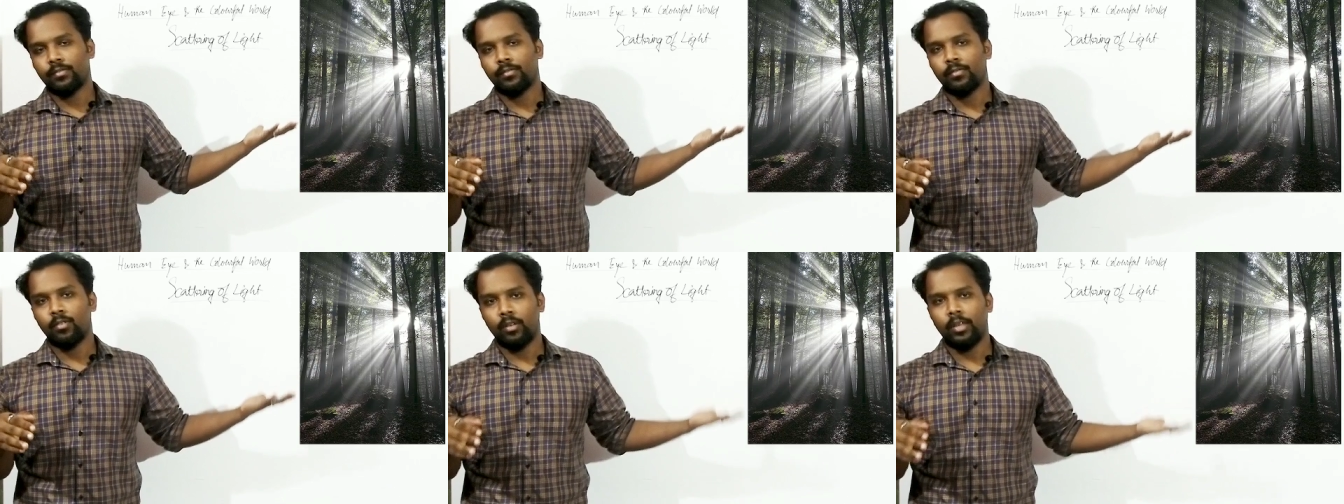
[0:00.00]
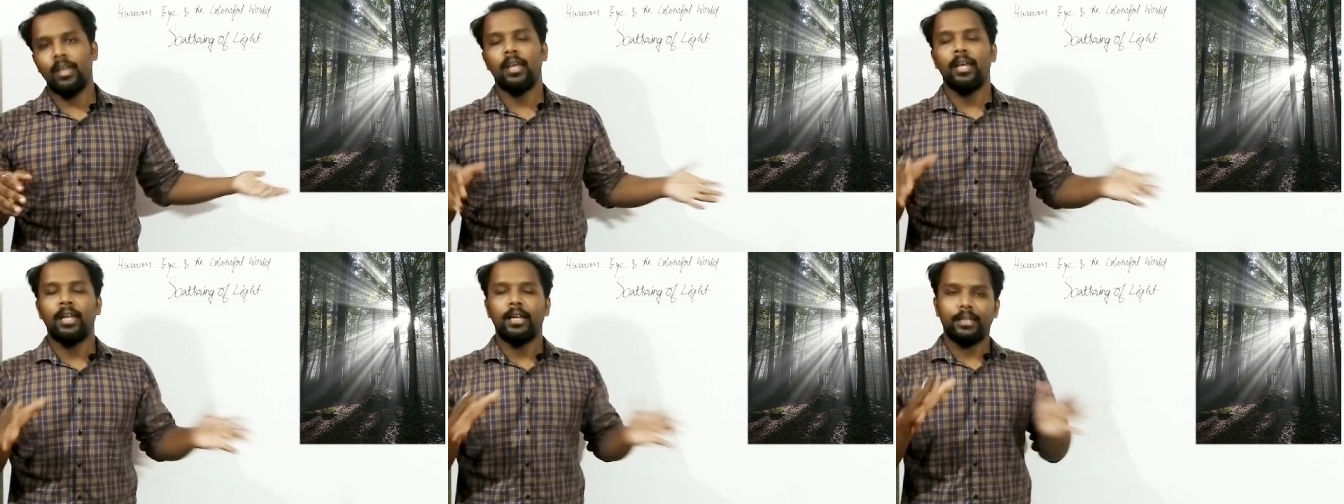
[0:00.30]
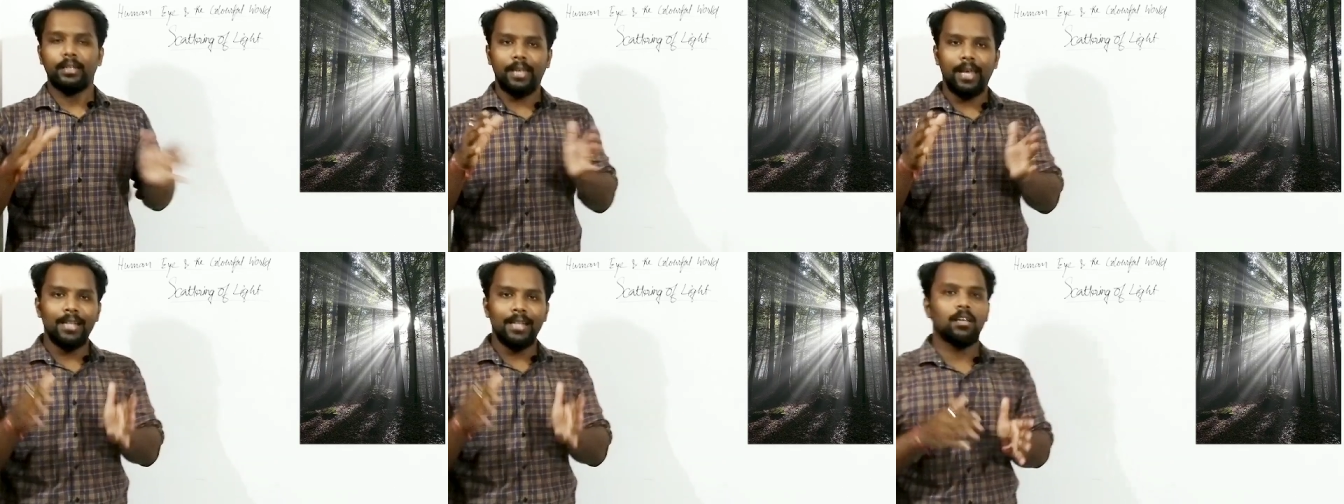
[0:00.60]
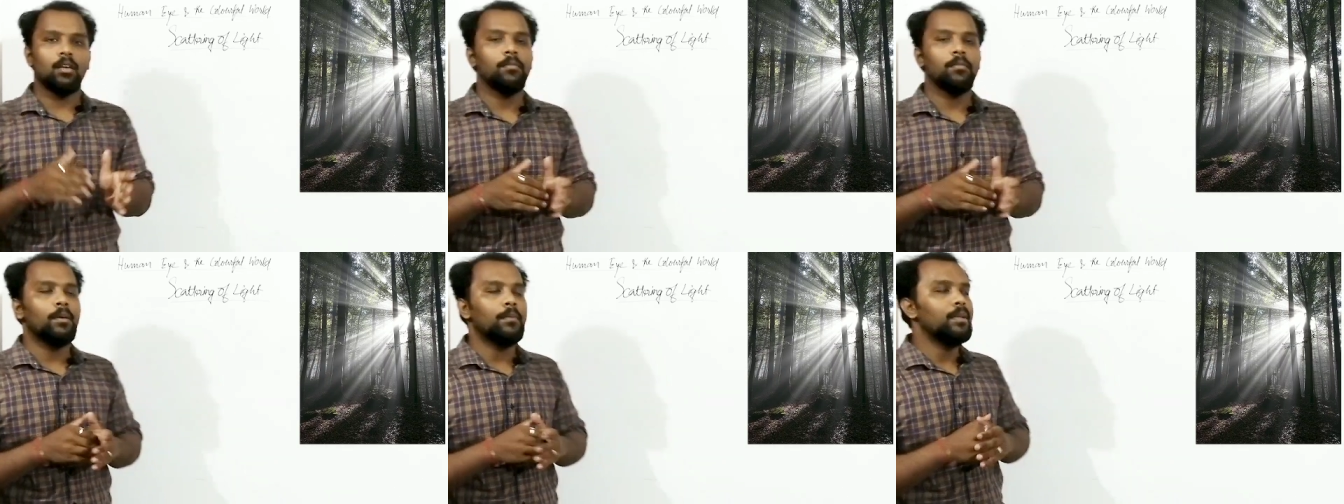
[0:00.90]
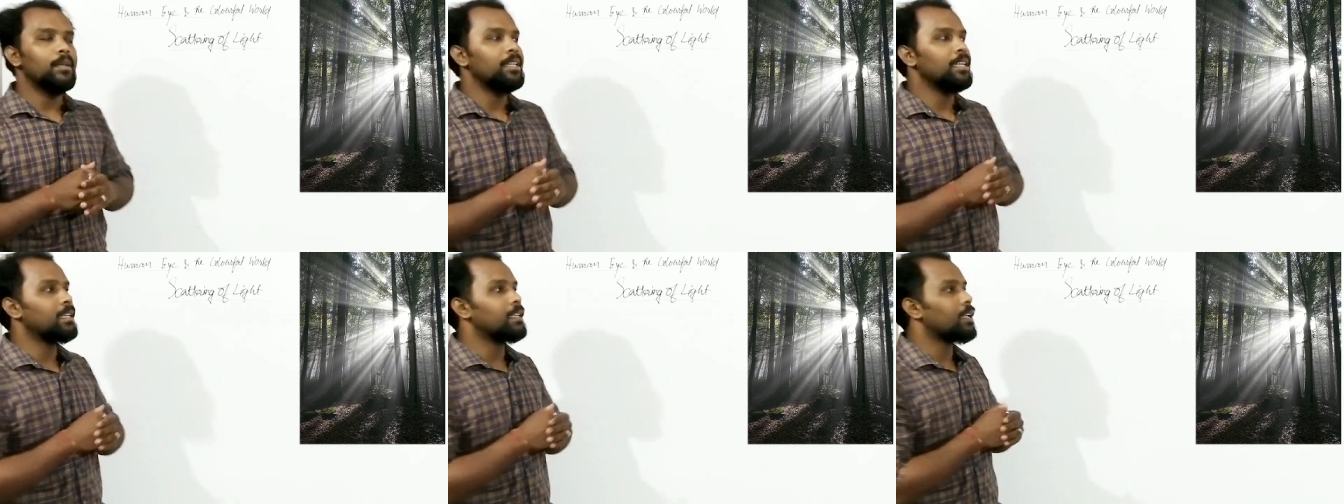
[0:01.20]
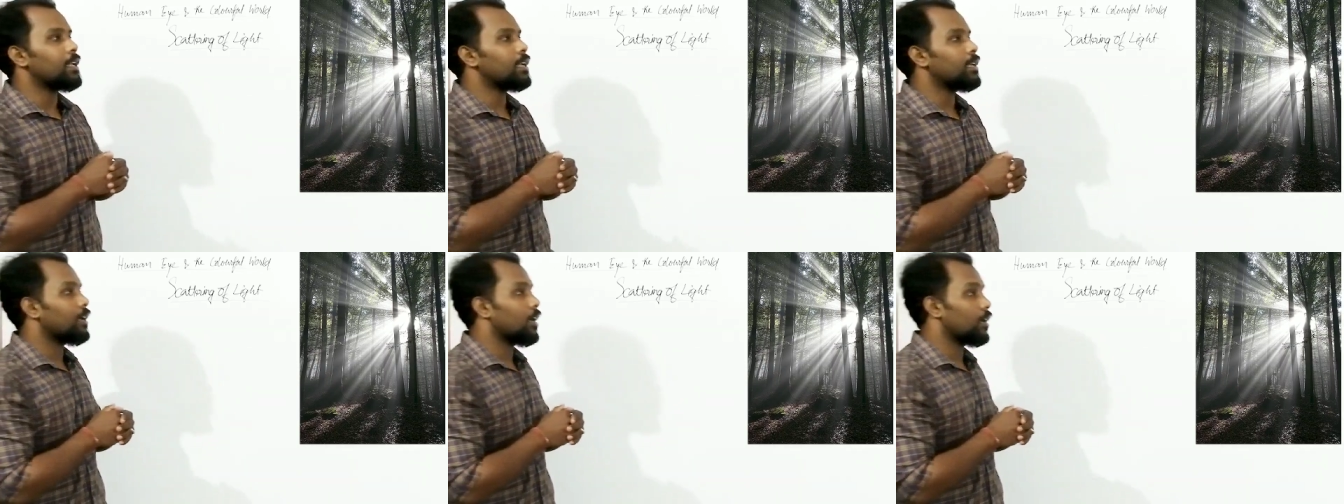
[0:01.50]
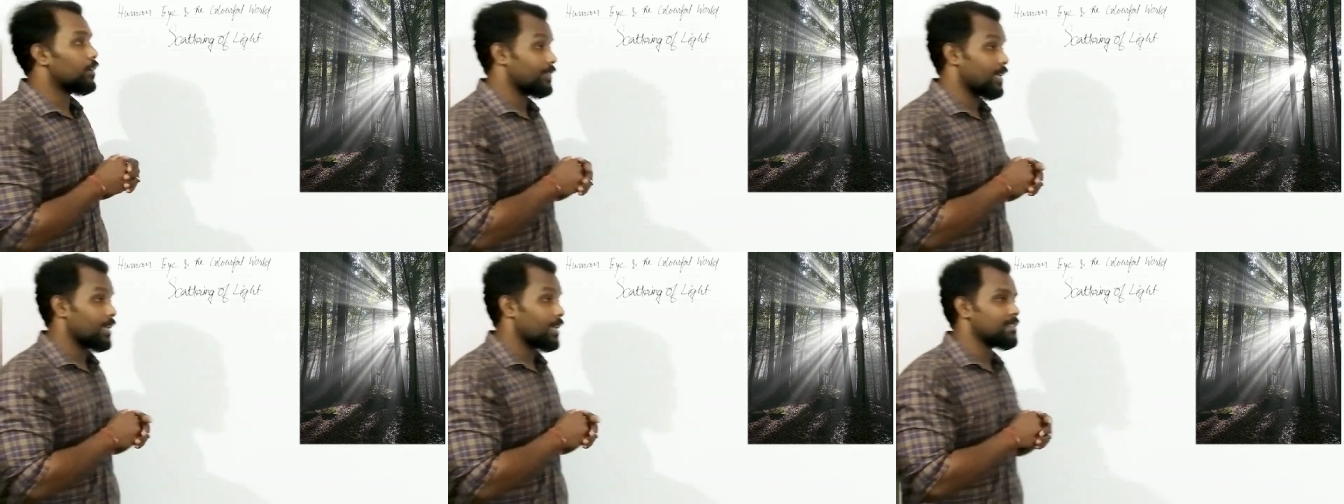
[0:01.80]
Okay, that's how maybe Tyndall,
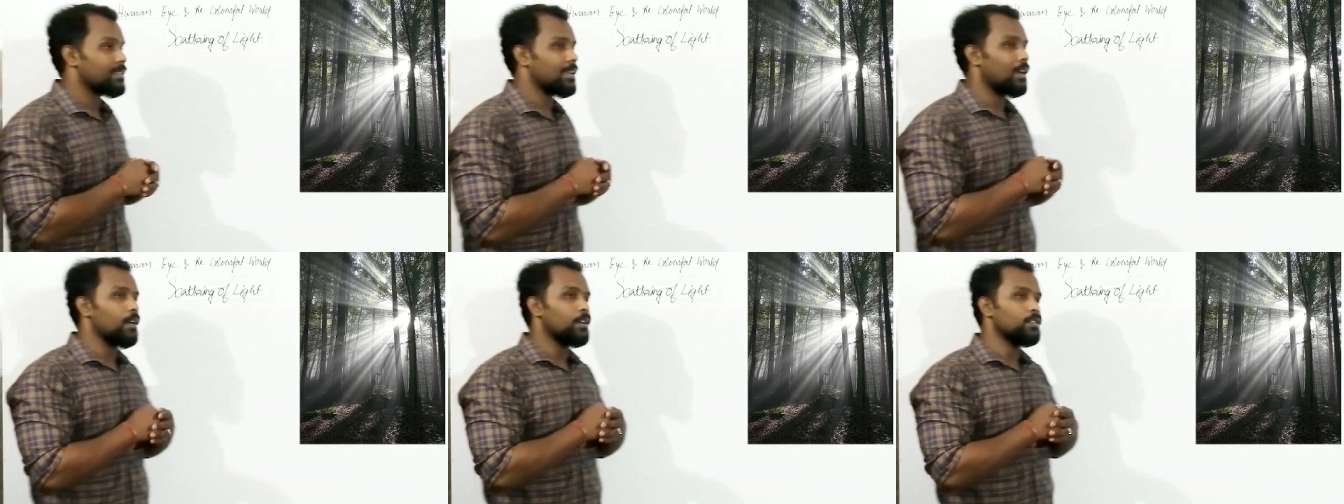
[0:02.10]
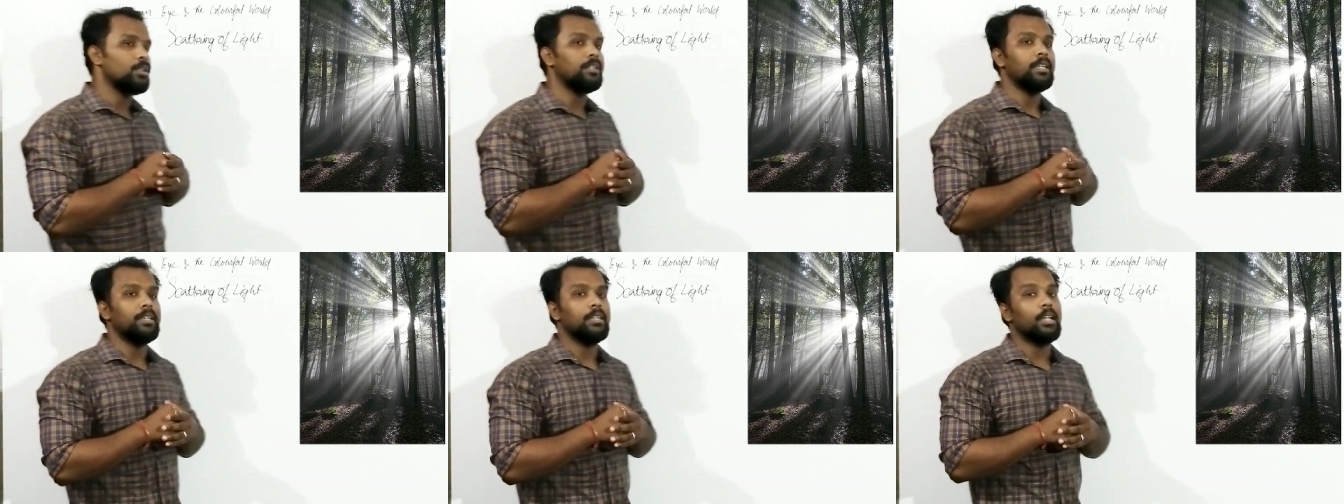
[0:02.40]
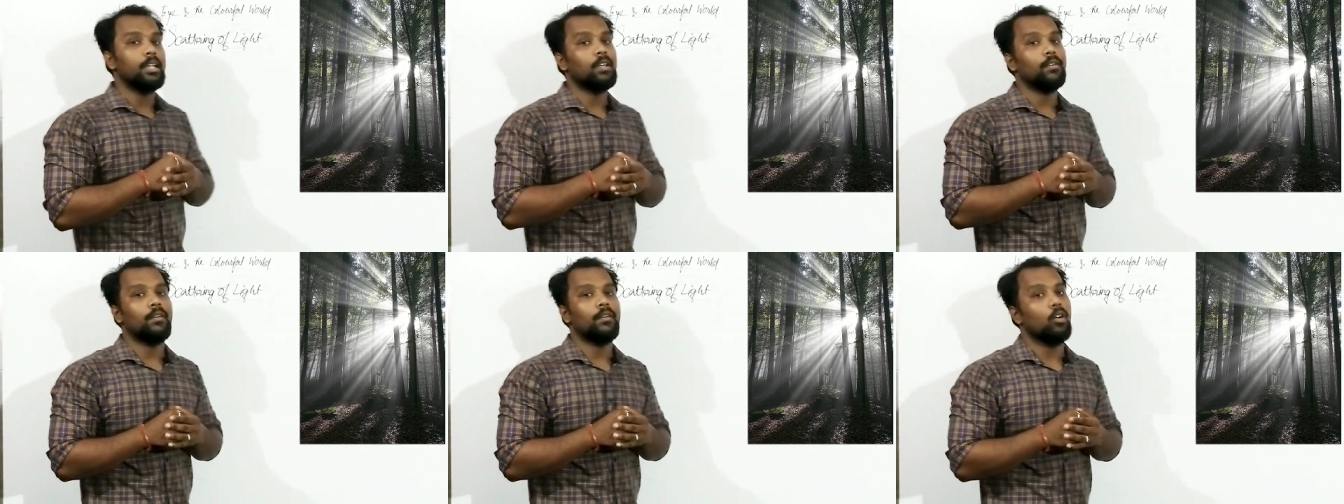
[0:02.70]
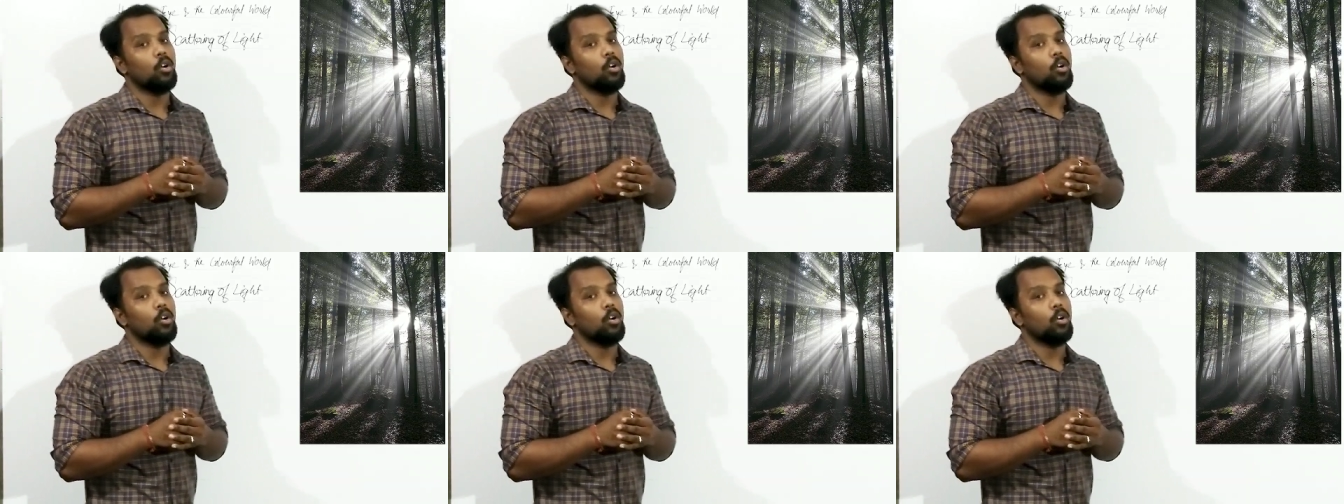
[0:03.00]
that's how actually Tyndall effect